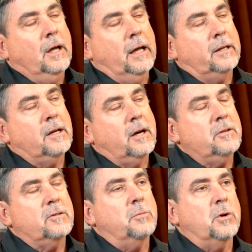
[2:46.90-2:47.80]
And
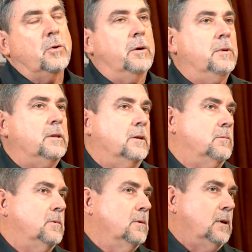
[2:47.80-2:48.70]
custom equipment
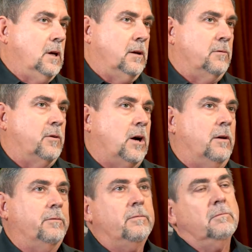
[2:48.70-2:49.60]
that can
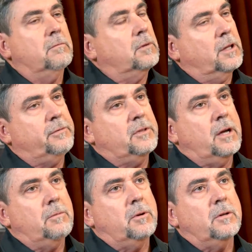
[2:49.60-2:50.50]
involve lift
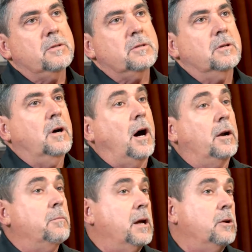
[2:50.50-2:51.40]
tables,
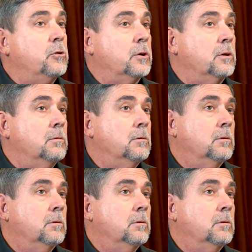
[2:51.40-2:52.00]
automation,